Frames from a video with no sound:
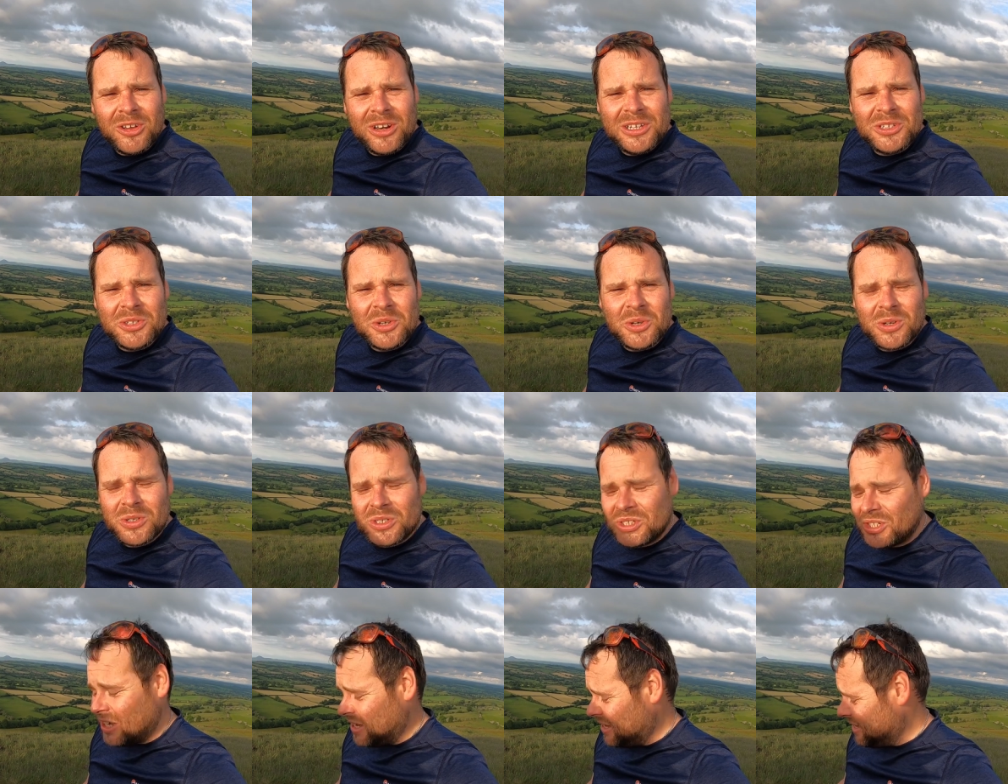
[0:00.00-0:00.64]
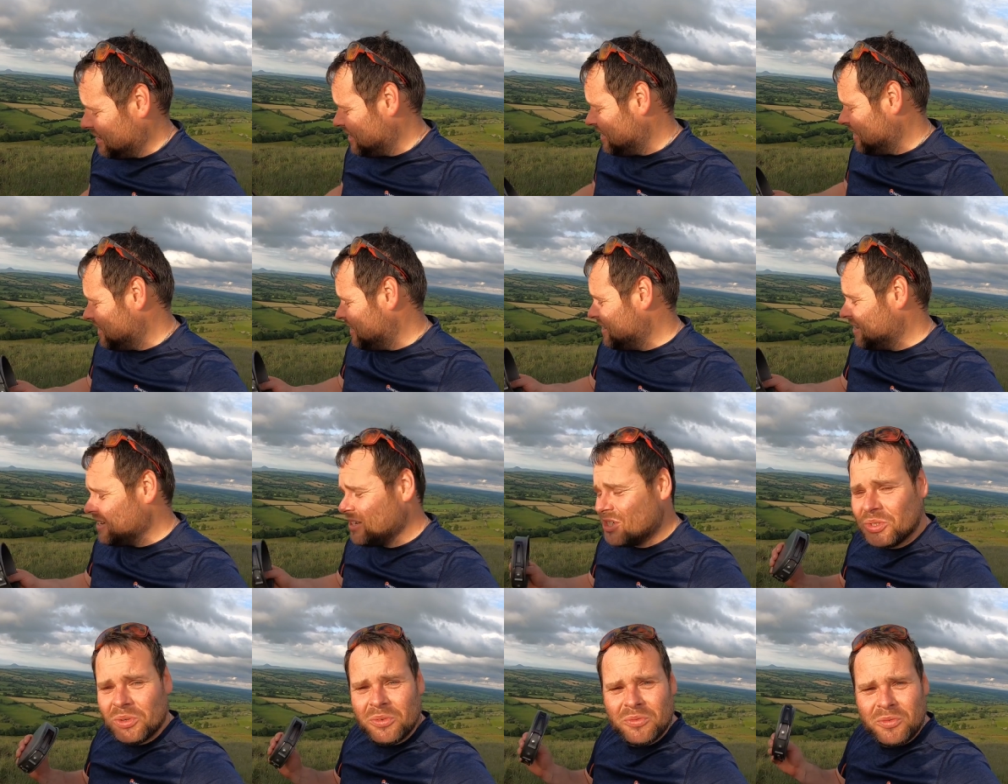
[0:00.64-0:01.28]
early doors
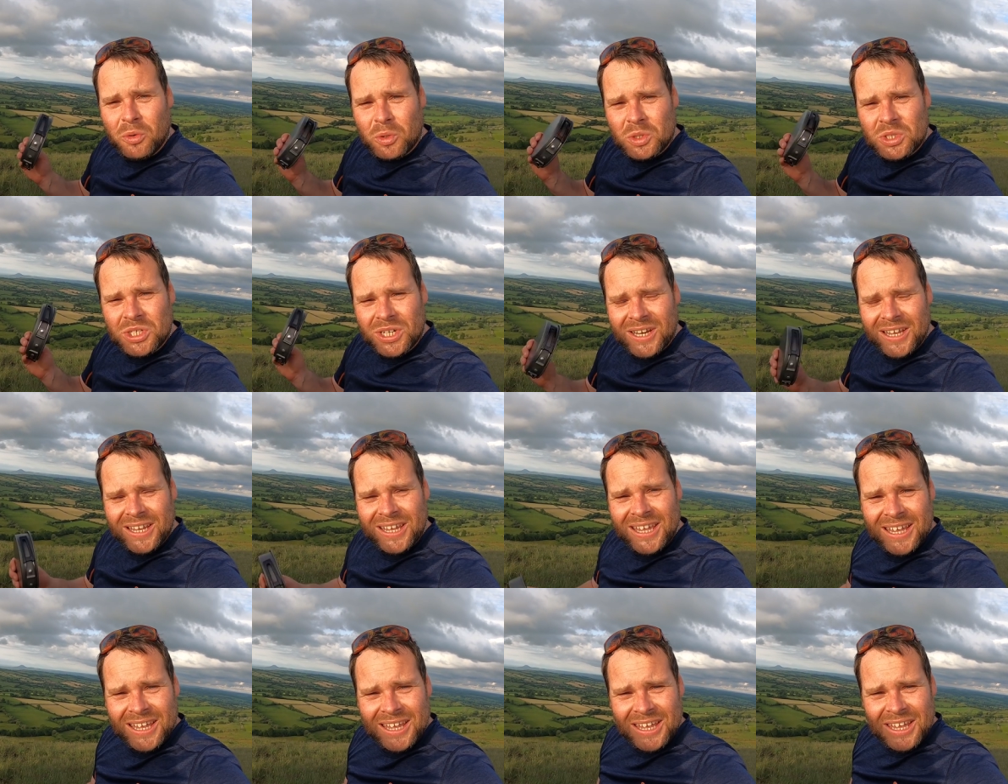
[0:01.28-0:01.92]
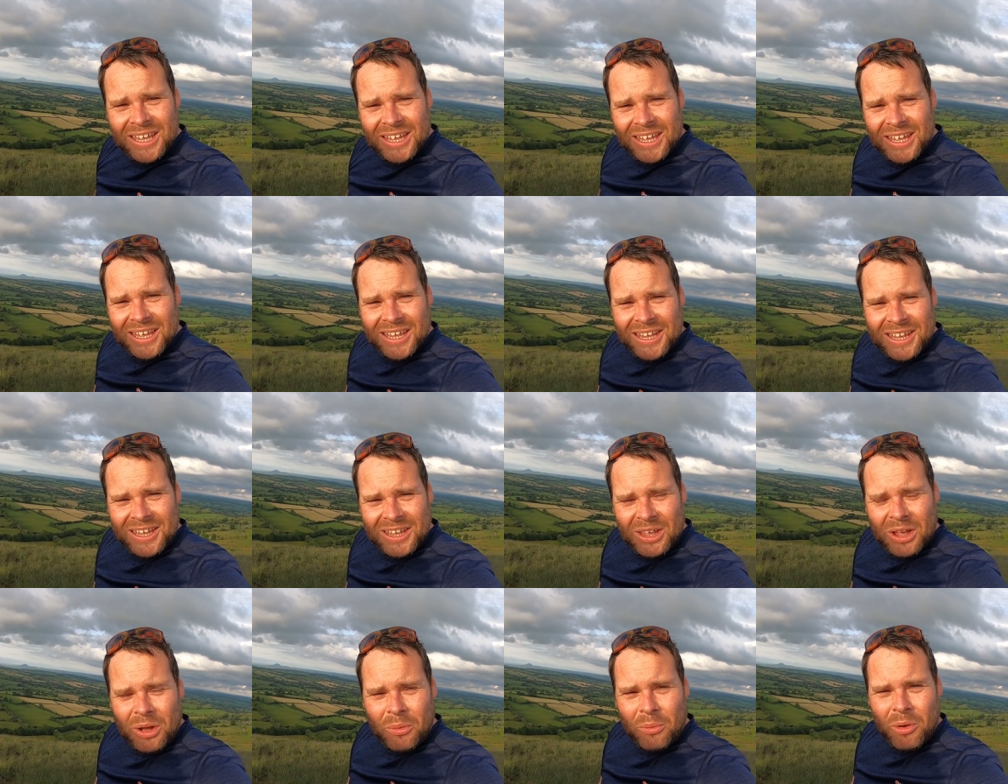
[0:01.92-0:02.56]
so unfortunately
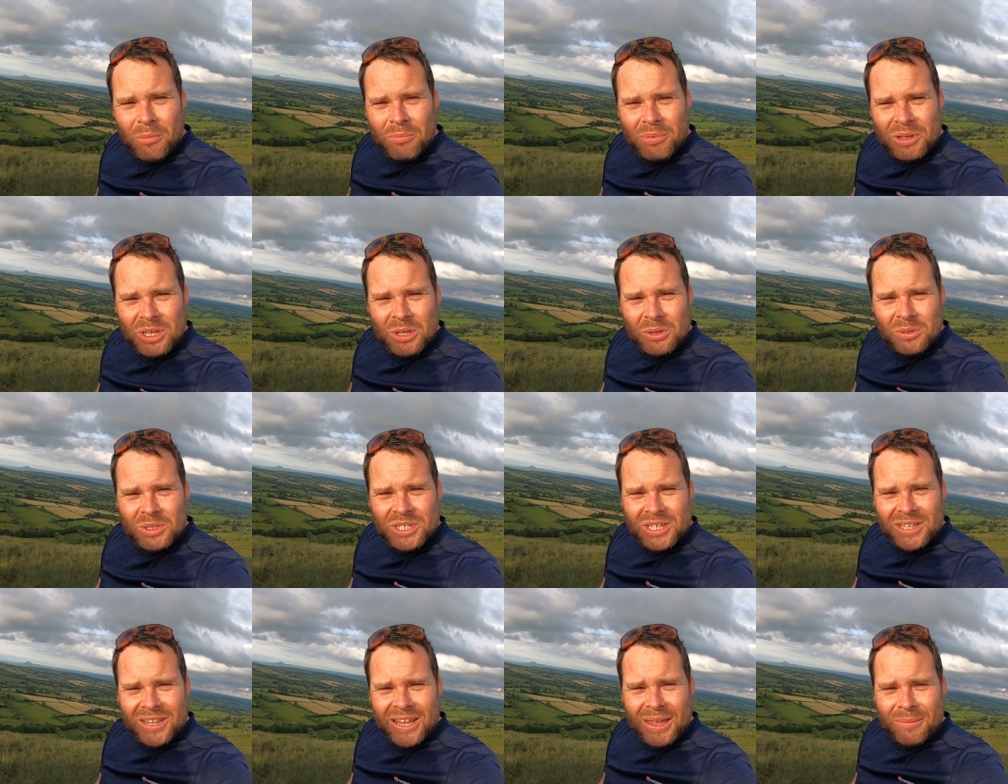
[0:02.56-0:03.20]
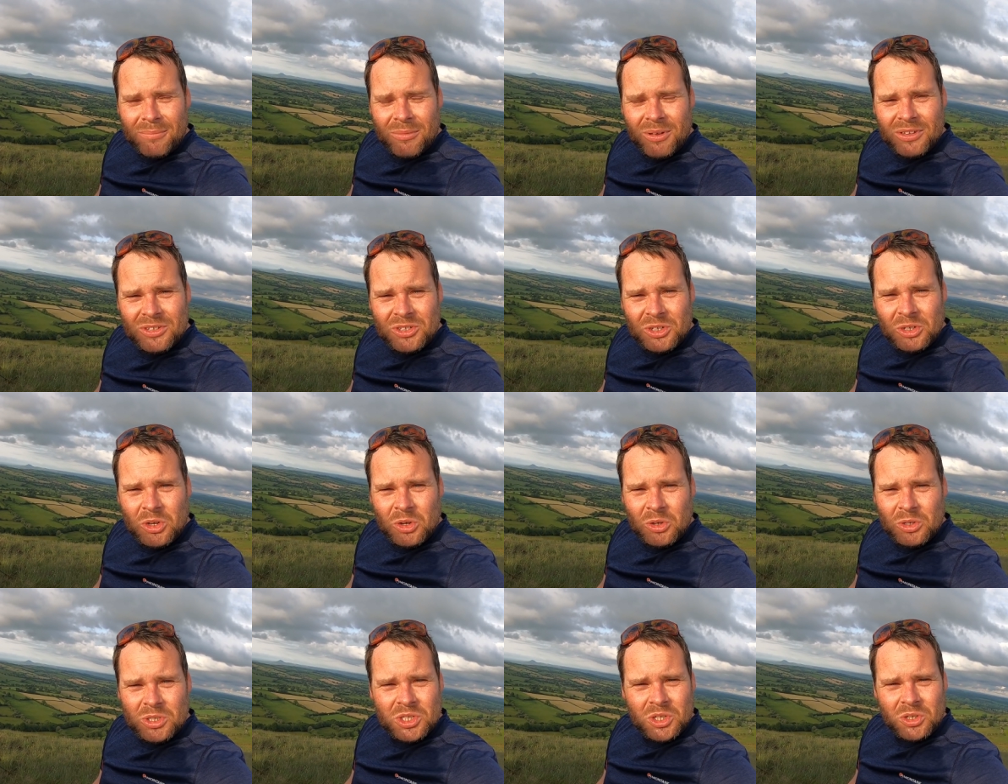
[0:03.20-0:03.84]
I won't be using them to
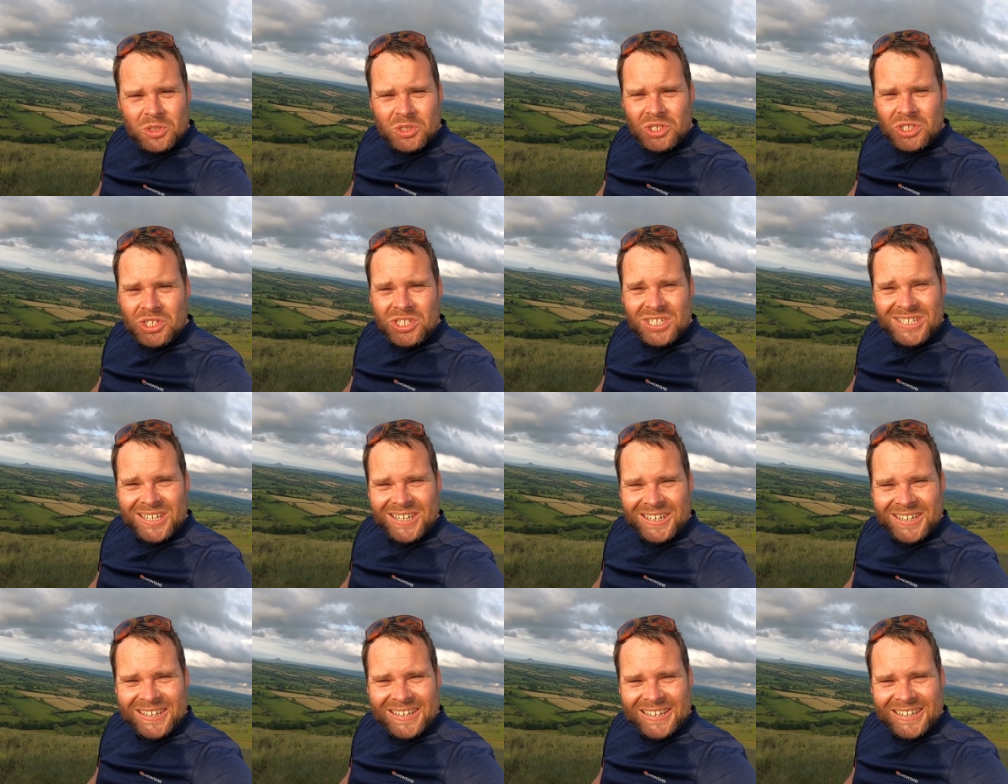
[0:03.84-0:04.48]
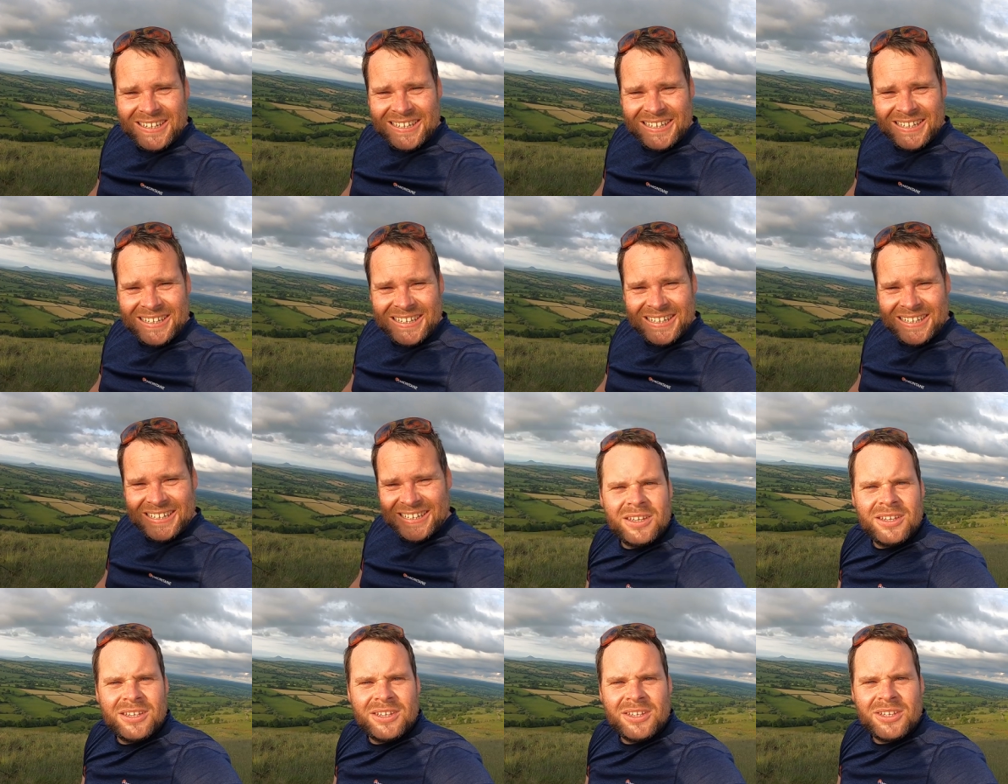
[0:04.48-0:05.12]
cook sausages in
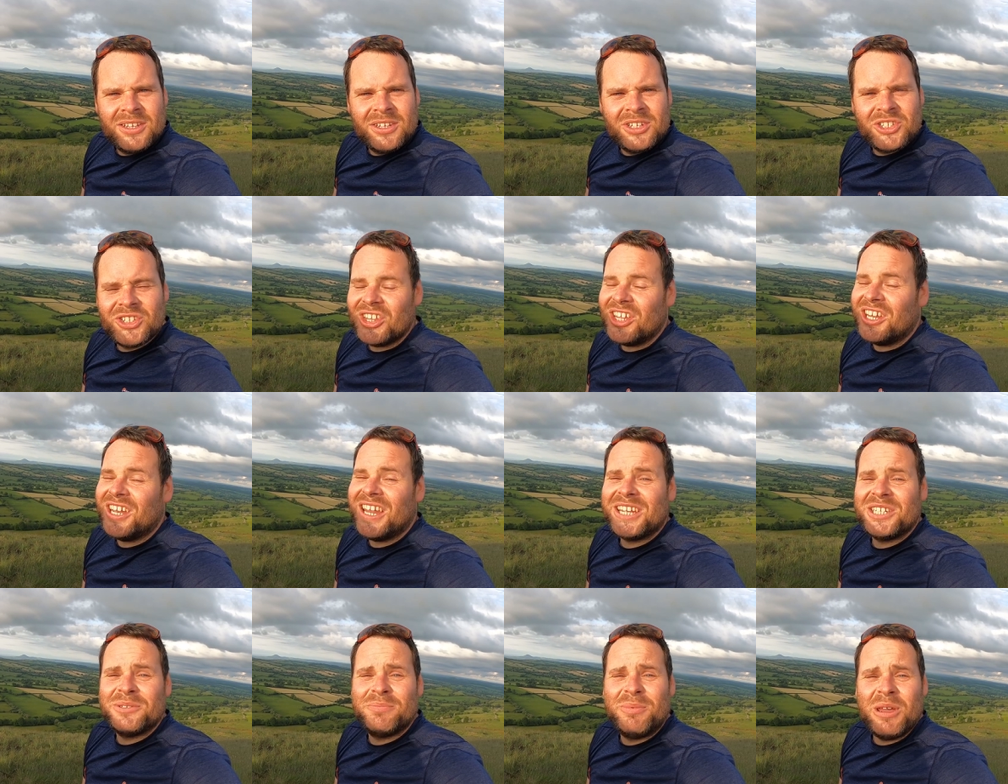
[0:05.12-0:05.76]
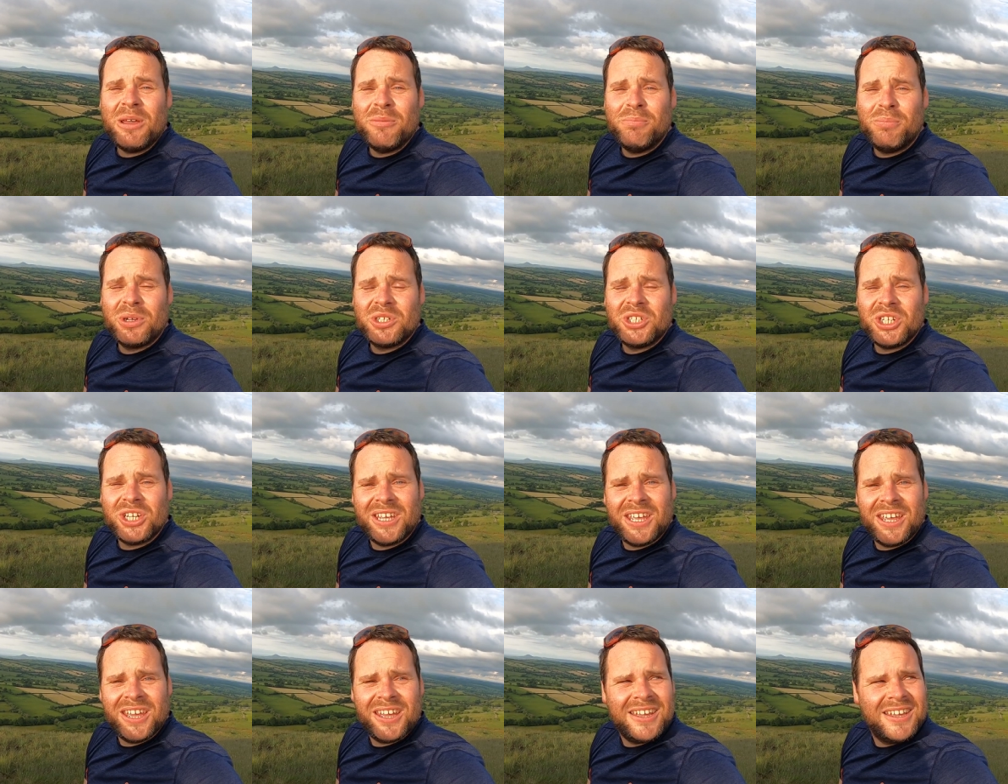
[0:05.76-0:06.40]
so the next bit of
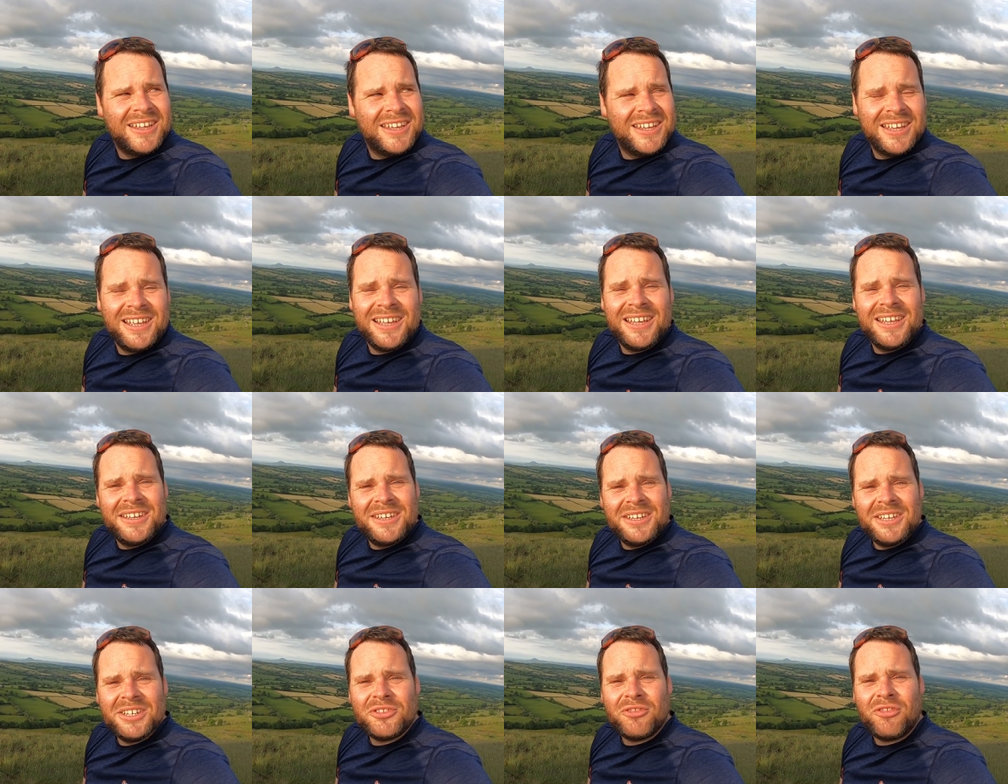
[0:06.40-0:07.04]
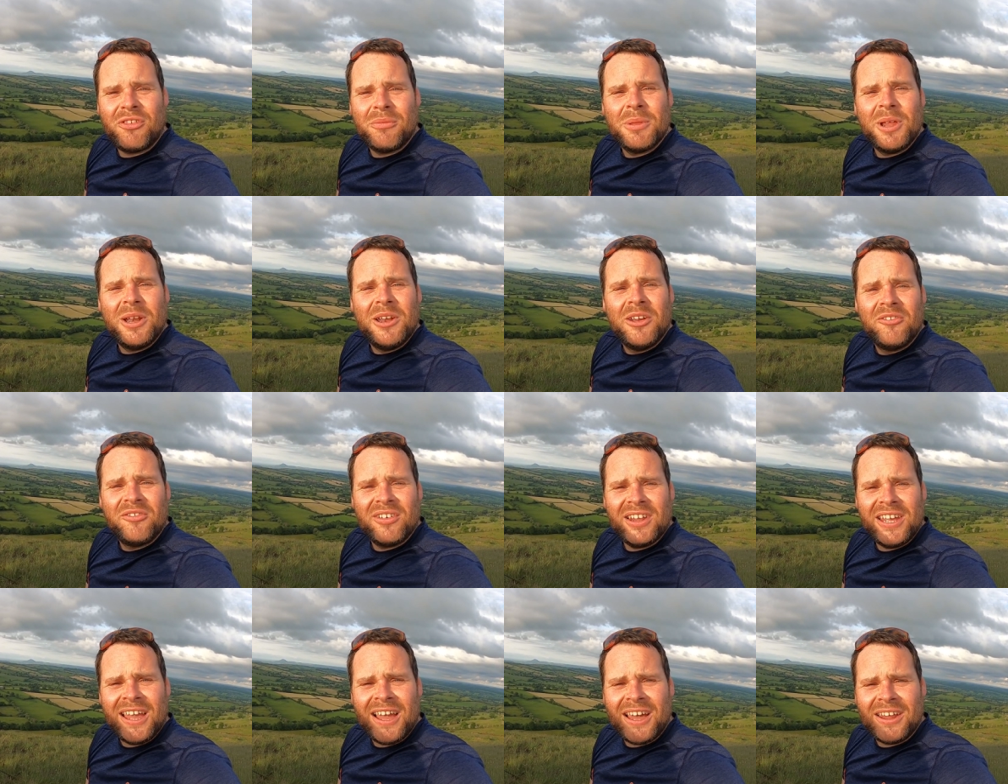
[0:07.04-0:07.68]
budget kit is from the
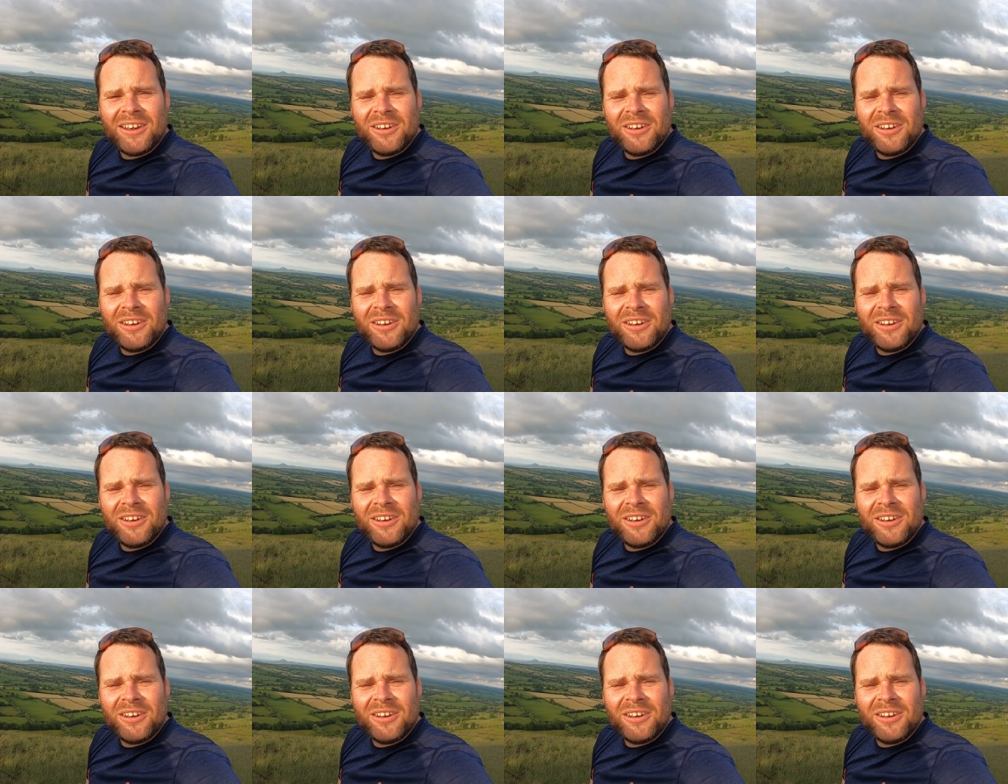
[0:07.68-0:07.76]
lovely